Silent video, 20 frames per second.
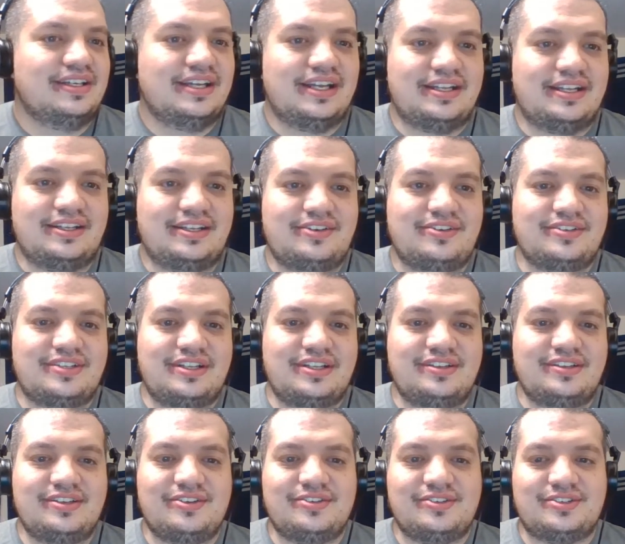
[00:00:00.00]
And there
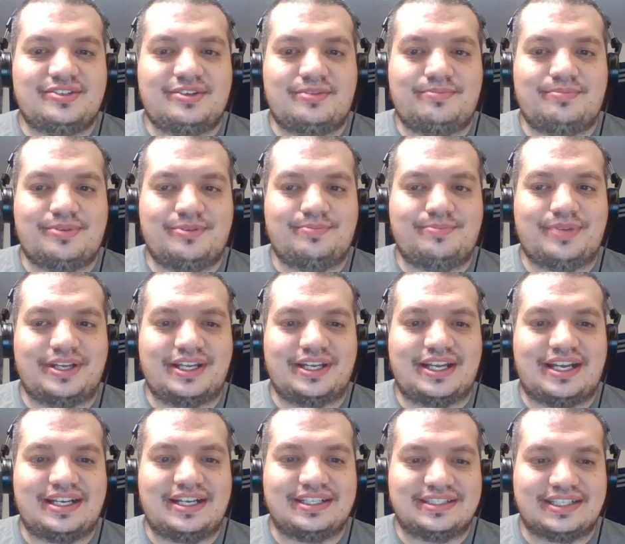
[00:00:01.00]
are some bullpen
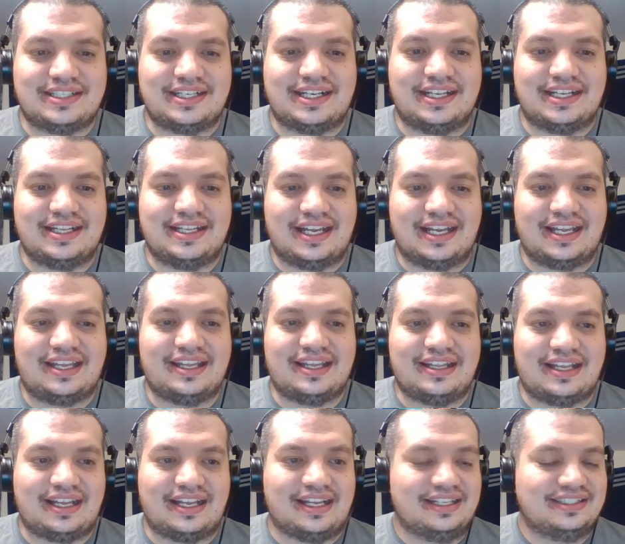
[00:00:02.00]
guys that I like.
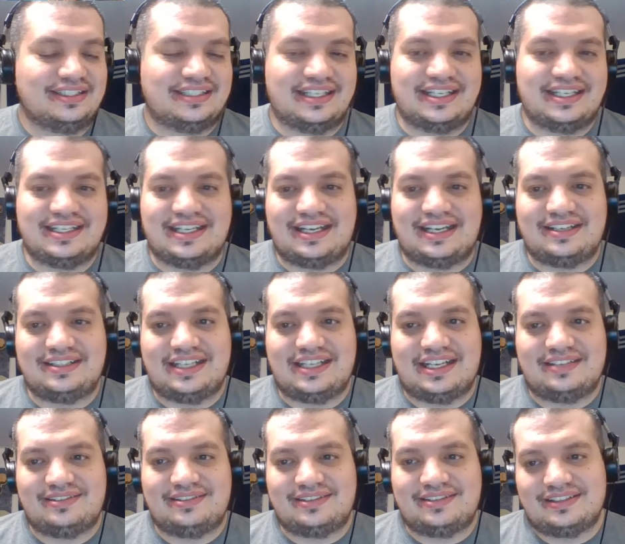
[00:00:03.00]
Like I said,
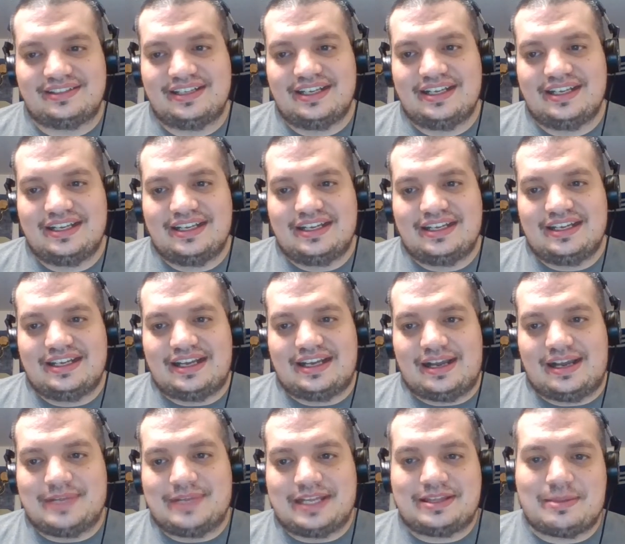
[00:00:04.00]
I'm
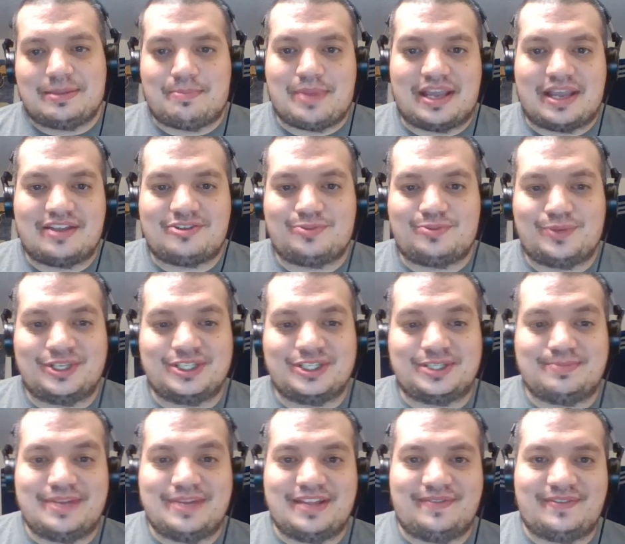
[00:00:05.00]
not the biggest Will
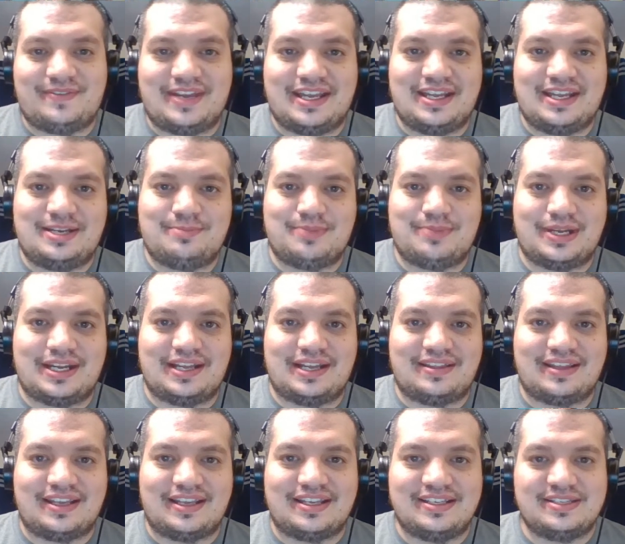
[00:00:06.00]
Smith fan, but I
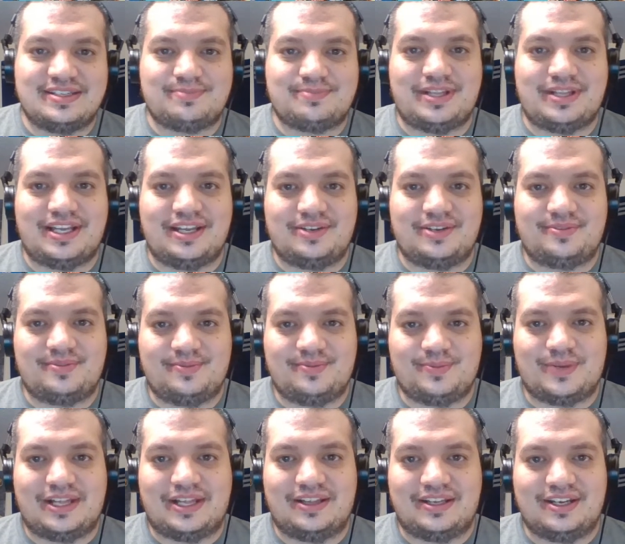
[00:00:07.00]
think he's played
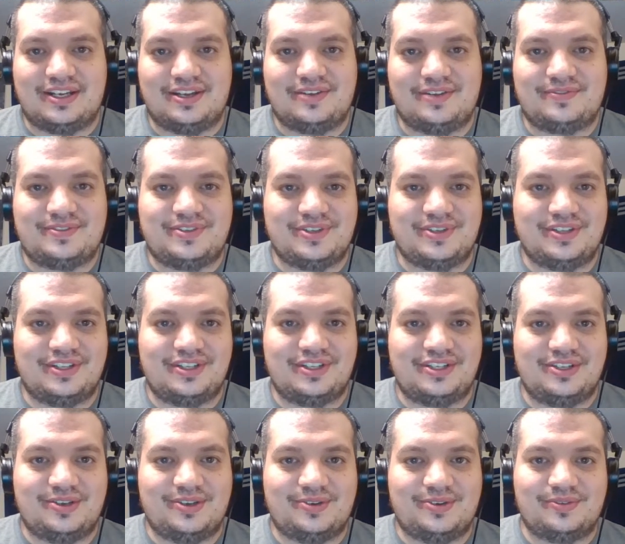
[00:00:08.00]
well enough to,
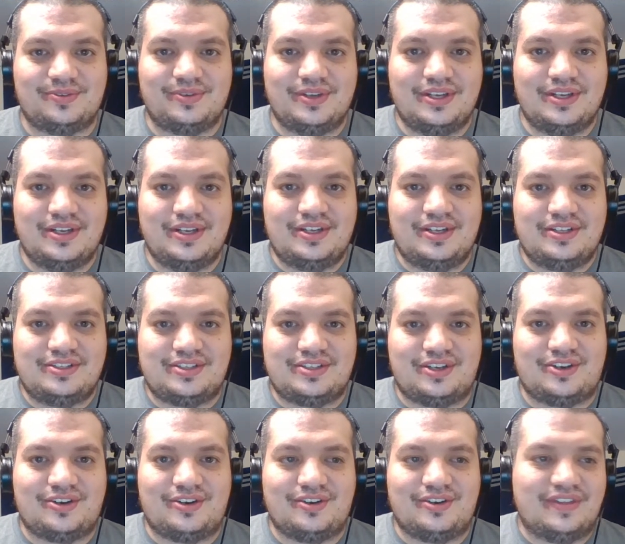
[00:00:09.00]
you know,
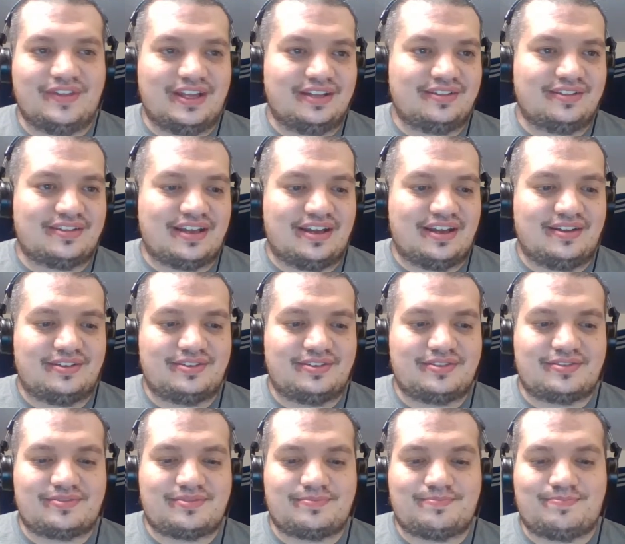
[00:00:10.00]
to earn that
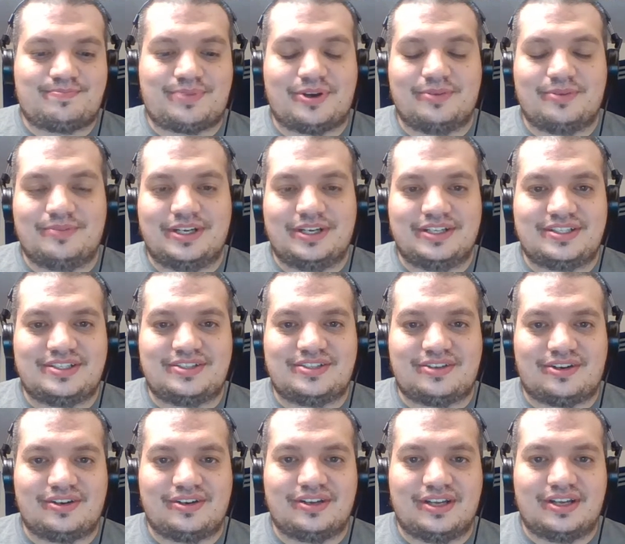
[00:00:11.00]
permanent
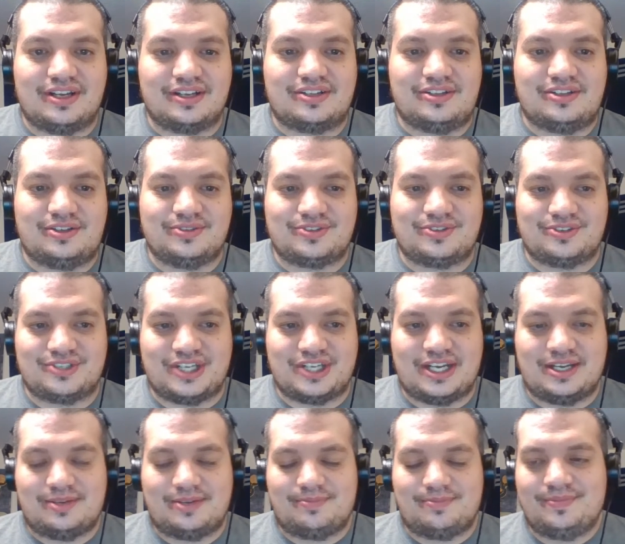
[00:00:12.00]
closer
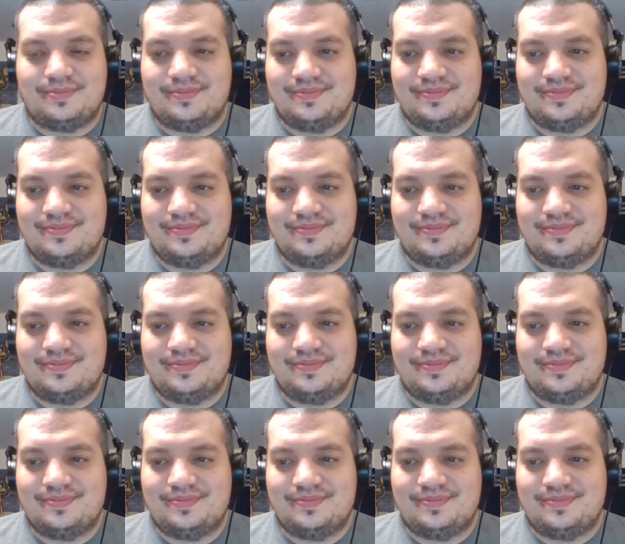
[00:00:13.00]
job.